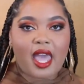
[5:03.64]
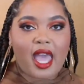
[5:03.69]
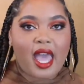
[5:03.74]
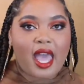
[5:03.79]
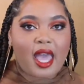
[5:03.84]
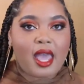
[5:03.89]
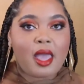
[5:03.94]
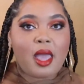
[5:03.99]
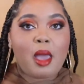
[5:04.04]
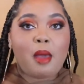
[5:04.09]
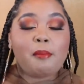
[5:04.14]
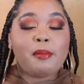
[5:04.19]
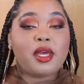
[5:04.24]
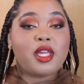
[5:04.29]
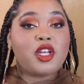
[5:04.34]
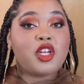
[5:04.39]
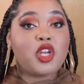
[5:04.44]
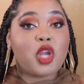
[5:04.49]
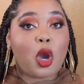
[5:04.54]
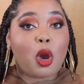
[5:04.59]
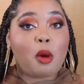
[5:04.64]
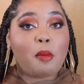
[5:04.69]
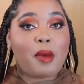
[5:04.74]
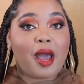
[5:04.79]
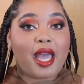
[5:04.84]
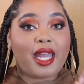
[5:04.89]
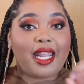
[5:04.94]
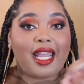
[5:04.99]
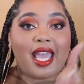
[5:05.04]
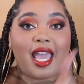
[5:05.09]
that, but
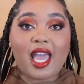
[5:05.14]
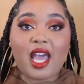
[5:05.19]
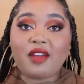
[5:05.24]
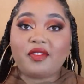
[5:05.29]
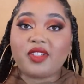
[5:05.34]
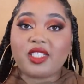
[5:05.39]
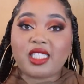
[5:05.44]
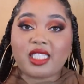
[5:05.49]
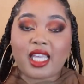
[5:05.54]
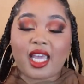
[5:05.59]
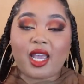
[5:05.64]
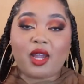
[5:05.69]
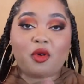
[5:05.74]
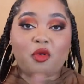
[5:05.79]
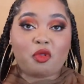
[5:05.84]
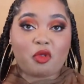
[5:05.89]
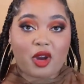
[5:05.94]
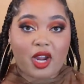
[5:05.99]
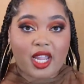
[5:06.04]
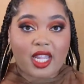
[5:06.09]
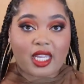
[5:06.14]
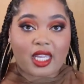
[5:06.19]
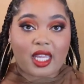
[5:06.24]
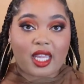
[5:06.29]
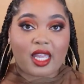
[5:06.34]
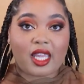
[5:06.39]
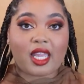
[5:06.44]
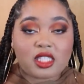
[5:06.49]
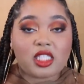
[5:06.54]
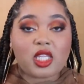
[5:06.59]
nobody ever said
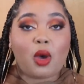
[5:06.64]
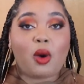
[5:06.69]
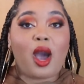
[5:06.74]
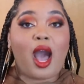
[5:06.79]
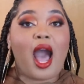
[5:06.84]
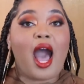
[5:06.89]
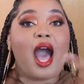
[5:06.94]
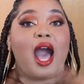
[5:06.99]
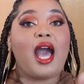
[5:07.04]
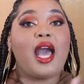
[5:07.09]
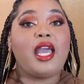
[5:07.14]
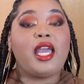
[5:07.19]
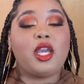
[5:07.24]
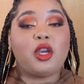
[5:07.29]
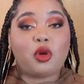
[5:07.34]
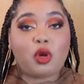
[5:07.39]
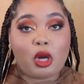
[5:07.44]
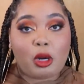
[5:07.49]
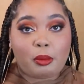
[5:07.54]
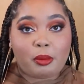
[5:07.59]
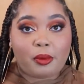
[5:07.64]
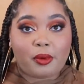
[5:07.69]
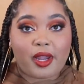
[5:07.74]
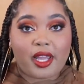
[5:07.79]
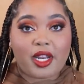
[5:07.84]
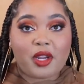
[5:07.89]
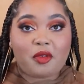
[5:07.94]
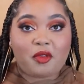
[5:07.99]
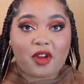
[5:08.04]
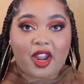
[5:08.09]
ranking. So I
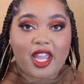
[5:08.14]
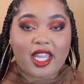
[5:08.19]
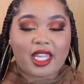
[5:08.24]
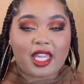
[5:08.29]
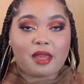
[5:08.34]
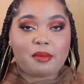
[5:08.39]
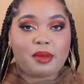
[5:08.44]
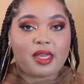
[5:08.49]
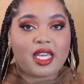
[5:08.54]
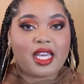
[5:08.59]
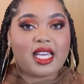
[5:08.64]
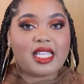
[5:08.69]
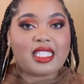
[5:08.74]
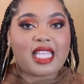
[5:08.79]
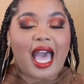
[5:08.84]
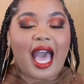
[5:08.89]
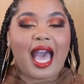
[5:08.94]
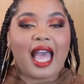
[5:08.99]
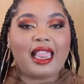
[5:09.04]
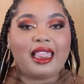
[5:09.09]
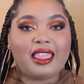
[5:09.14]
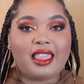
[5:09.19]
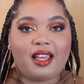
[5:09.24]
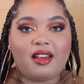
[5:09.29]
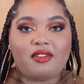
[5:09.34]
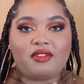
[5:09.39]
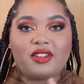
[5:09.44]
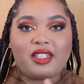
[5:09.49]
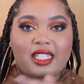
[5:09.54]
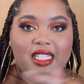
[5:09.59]
incorporated ranking because I
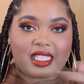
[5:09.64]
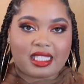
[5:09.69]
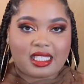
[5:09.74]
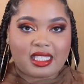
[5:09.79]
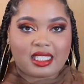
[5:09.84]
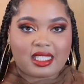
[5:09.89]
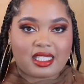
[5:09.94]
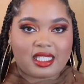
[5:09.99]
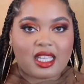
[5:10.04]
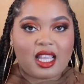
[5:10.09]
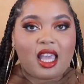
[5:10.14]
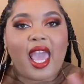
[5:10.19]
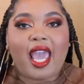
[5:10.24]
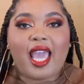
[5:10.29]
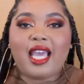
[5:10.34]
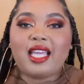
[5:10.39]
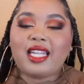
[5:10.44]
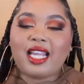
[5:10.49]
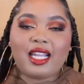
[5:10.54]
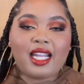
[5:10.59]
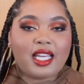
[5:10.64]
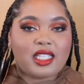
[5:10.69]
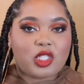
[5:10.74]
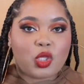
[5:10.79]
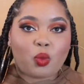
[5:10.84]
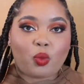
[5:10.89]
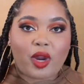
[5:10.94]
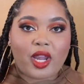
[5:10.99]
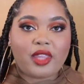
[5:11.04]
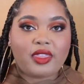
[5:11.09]
love lists and I like
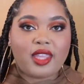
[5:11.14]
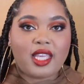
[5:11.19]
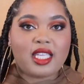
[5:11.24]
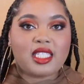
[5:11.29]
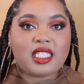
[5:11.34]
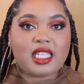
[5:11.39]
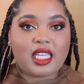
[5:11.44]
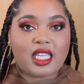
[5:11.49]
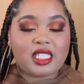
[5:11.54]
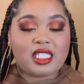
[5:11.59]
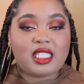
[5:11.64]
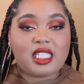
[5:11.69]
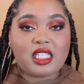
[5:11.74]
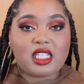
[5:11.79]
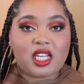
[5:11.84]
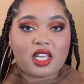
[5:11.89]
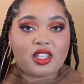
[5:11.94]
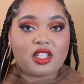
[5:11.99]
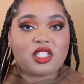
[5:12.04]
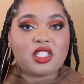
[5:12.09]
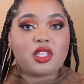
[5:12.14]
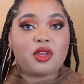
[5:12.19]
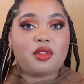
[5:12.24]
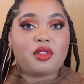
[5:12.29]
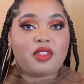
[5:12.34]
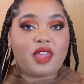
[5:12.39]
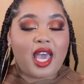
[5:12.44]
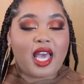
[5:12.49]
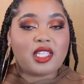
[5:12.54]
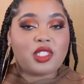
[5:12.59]
to rank things against each other.
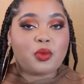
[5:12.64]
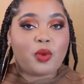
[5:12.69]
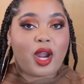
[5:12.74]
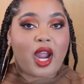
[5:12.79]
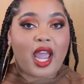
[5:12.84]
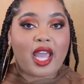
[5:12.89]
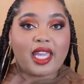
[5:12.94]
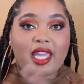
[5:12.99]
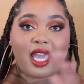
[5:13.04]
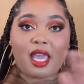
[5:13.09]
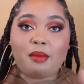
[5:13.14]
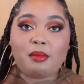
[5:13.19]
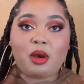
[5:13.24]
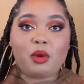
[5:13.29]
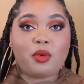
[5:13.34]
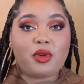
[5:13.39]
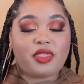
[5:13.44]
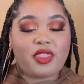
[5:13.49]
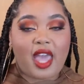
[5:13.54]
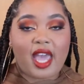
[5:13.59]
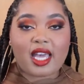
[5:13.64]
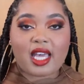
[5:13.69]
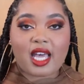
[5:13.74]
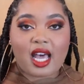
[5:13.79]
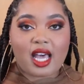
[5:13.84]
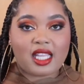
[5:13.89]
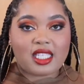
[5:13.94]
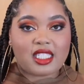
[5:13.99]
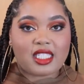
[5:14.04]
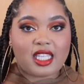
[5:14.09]
So that's where I came up with that
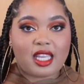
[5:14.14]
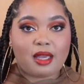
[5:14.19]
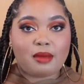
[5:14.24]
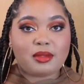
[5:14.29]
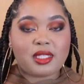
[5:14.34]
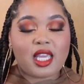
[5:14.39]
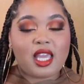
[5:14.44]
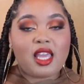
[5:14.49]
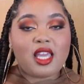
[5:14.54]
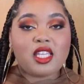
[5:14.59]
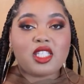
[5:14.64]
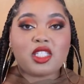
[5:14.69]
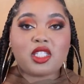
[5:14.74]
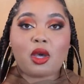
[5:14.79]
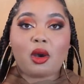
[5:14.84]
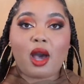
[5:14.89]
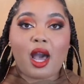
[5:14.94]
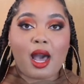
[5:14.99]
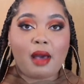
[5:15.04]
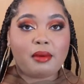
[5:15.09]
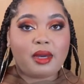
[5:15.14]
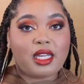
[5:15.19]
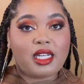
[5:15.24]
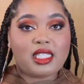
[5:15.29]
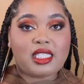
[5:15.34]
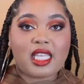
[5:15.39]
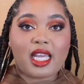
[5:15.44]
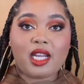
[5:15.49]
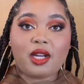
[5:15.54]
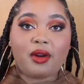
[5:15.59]
concept. So I'm
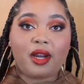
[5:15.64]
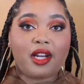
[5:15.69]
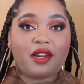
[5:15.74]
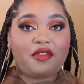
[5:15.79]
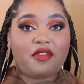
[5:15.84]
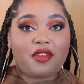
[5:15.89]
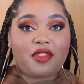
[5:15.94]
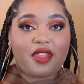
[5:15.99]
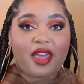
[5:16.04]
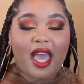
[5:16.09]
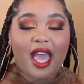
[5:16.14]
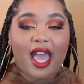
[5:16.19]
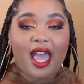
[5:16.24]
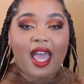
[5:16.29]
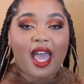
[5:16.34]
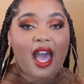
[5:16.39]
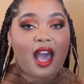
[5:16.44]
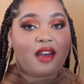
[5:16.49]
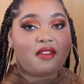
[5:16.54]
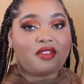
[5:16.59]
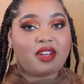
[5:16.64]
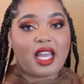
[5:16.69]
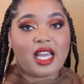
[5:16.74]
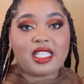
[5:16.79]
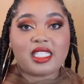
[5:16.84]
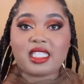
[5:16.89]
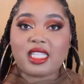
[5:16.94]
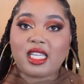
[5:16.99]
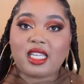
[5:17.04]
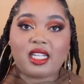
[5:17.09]
gonna take credit for that. I've
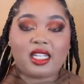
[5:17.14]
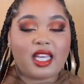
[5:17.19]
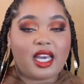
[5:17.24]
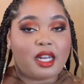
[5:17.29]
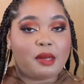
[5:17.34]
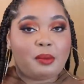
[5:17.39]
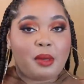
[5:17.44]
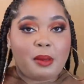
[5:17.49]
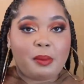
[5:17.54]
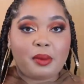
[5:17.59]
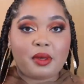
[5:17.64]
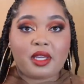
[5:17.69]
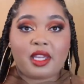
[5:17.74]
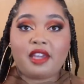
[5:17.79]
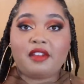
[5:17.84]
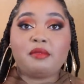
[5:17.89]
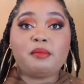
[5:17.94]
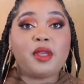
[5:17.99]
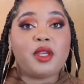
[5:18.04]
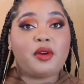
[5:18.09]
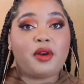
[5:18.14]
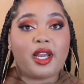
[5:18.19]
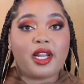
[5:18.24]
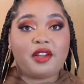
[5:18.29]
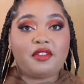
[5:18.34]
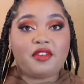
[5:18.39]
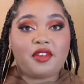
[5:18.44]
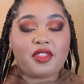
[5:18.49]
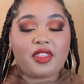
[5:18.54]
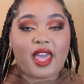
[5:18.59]
not seen a lot of people give me
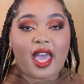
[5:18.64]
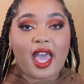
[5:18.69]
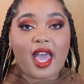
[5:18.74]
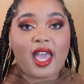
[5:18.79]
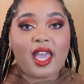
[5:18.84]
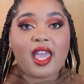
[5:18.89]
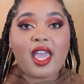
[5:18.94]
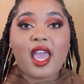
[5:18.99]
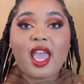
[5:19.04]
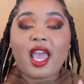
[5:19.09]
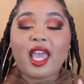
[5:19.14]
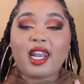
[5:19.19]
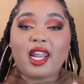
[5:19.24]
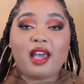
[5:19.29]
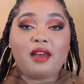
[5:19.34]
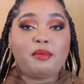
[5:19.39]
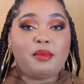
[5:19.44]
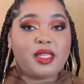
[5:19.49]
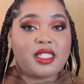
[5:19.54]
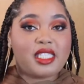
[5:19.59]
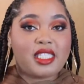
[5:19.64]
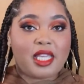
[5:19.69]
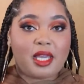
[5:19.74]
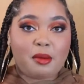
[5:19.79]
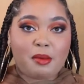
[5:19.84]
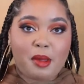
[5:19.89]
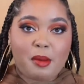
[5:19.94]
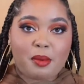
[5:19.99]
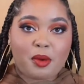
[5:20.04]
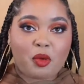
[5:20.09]
credit for that. And I've been
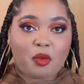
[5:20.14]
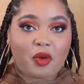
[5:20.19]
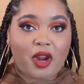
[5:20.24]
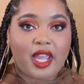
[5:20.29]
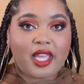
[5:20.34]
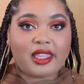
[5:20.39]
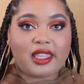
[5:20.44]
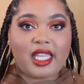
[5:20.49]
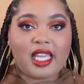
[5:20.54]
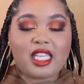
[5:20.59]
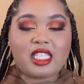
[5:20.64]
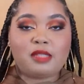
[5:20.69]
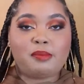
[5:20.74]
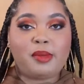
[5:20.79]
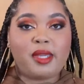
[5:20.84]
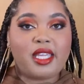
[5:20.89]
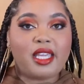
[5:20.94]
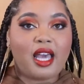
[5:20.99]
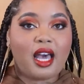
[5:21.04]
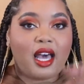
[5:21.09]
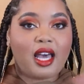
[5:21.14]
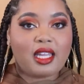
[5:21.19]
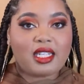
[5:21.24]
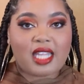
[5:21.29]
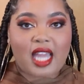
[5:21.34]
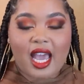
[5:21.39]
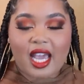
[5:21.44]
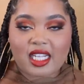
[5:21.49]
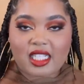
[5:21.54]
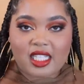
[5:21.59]
seeing people rank things
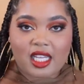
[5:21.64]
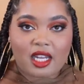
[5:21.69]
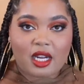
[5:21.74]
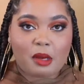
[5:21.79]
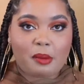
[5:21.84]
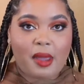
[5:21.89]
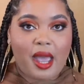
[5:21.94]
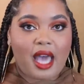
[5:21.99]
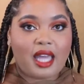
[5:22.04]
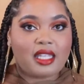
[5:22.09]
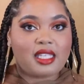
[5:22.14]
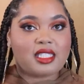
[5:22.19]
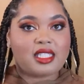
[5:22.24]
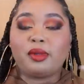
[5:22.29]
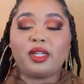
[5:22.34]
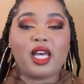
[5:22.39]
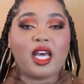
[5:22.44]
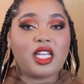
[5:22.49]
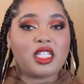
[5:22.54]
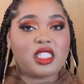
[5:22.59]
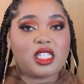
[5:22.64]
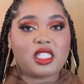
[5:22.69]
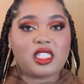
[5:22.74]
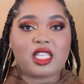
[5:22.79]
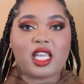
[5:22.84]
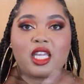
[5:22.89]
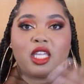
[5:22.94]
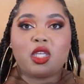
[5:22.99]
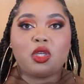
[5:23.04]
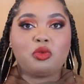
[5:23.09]
beyond eyeshadow palettes, blushes,
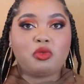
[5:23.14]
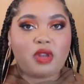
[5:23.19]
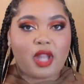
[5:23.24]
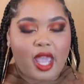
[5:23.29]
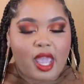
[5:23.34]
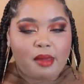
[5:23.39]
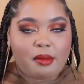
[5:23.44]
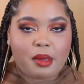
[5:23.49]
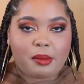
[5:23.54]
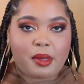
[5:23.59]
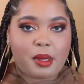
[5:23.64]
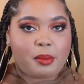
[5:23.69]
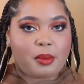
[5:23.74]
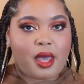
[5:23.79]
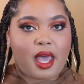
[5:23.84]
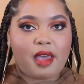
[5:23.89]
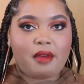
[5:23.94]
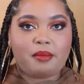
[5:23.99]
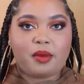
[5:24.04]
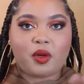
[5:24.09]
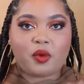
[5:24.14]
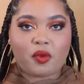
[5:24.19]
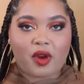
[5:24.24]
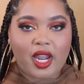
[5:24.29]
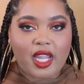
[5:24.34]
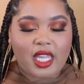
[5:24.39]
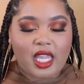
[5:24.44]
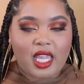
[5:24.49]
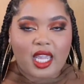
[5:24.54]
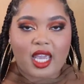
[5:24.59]
like you name it, people have been
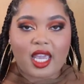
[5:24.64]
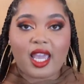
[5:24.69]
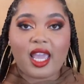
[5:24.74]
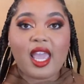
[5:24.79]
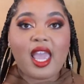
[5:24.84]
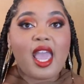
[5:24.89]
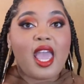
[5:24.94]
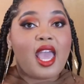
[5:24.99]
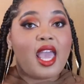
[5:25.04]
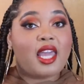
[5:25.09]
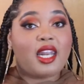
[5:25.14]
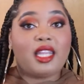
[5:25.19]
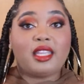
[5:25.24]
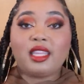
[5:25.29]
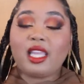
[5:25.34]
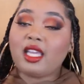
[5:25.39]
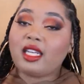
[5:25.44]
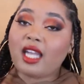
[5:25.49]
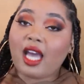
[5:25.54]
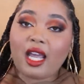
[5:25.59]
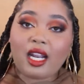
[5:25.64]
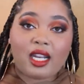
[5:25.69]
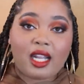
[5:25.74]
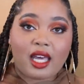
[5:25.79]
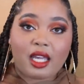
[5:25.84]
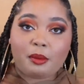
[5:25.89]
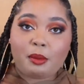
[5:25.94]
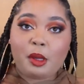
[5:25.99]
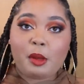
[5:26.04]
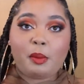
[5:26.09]
ranking it. And I think not a
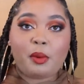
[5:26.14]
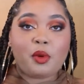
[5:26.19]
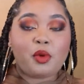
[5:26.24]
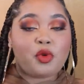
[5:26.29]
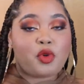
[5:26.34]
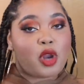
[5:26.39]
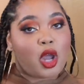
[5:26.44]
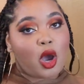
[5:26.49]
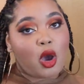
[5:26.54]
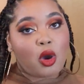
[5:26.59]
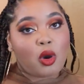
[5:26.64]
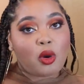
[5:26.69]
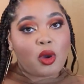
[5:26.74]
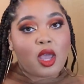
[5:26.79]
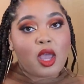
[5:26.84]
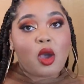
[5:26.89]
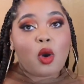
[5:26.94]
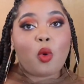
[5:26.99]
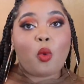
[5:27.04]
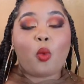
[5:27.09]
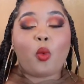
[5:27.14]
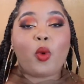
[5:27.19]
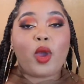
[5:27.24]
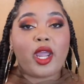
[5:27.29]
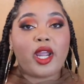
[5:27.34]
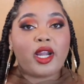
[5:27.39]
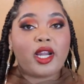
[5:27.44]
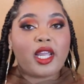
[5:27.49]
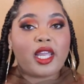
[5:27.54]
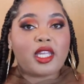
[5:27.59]
lot of people know
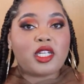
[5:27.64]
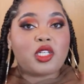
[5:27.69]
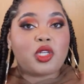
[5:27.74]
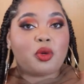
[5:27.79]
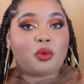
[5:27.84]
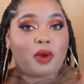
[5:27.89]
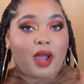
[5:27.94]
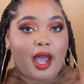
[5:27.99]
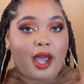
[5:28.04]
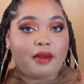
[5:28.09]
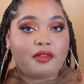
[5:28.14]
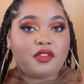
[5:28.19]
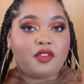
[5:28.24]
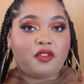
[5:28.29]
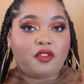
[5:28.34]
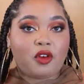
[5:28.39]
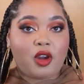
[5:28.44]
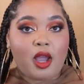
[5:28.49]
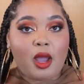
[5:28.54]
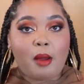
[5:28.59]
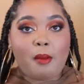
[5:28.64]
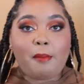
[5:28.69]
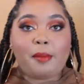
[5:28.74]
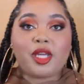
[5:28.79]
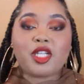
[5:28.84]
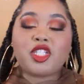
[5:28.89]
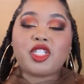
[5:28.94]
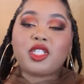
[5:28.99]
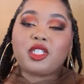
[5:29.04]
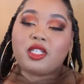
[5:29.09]
where it derived from,
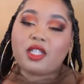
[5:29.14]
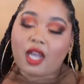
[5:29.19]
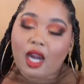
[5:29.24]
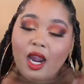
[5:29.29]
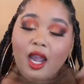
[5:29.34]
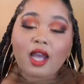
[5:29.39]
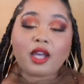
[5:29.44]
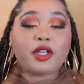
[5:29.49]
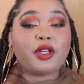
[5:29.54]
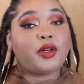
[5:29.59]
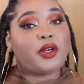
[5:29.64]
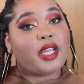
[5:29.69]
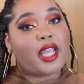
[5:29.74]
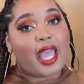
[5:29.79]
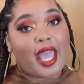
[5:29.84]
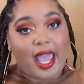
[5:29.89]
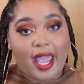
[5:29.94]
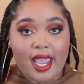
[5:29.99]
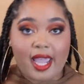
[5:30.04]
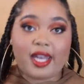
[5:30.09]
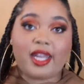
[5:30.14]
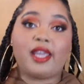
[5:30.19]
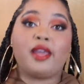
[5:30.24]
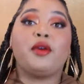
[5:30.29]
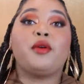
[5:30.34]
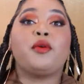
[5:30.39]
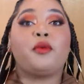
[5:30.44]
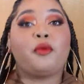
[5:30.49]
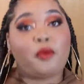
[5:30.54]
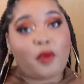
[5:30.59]
but your girl
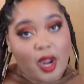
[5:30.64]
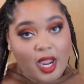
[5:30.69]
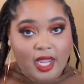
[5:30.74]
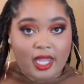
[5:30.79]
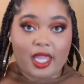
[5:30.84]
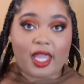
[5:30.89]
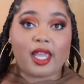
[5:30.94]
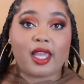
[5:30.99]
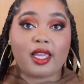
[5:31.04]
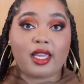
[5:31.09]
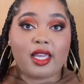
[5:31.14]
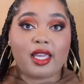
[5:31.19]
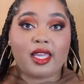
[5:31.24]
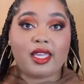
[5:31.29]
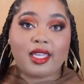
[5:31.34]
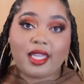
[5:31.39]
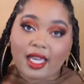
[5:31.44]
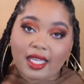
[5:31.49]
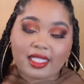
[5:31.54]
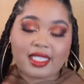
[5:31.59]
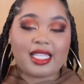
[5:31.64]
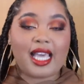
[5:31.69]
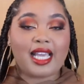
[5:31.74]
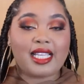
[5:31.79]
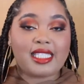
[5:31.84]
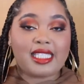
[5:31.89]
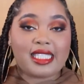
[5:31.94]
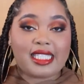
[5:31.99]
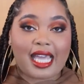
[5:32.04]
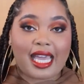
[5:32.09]
created ranking. Yes,
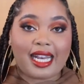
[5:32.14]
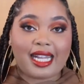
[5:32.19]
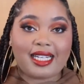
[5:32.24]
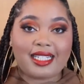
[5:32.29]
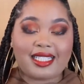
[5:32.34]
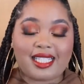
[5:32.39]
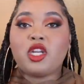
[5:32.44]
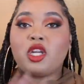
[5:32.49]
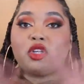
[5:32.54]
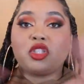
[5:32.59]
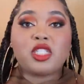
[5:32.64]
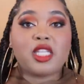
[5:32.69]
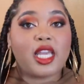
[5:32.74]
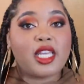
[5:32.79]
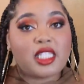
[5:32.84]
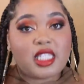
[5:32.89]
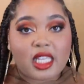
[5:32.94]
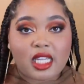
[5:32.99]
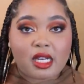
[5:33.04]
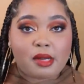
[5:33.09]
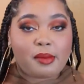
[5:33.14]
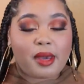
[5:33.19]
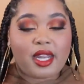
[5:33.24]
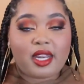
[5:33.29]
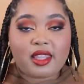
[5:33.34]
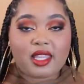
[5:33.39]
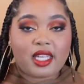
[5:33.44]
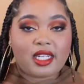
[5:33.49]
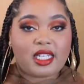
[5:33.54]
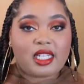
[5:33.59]
I said it. No shade to
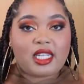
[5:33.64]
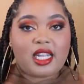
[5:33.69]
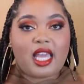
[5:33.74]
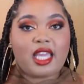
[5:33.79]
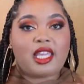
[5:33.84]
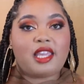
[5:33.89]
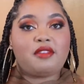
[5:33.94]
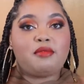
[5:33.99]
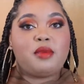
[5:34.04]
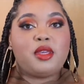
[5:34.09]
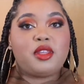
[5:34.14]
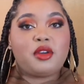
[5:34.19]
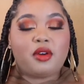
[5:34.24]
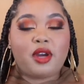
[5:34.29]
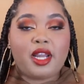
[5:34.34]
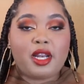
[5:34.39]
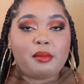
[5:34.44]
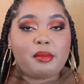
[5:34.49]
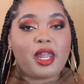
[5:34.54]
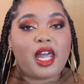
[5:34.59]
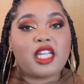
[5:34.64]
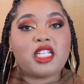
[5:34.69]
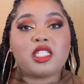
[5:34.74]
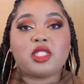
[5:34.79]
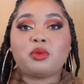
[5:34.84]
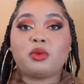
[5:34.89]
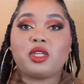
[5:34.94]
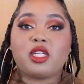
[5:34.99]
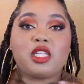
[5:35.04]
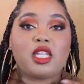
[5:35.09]
anybody that did not give me the credit, but I
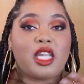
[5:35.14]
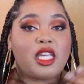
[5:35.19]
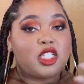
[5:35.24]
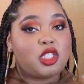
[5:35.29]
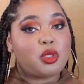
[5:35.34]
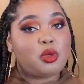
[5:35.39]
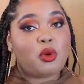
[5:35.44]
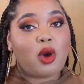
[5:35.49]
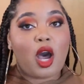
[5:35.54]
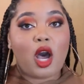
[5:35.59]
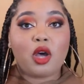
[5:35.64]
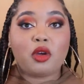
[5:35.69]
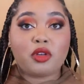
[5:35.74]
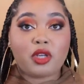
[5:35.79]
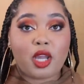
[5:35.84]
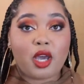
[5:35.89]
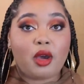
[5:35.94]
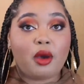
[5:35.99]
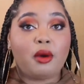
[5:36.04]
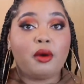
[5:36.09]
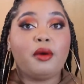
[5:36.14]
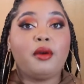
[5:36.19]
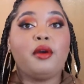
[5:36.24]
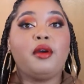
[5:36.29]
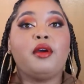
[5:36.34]
just want to let you all know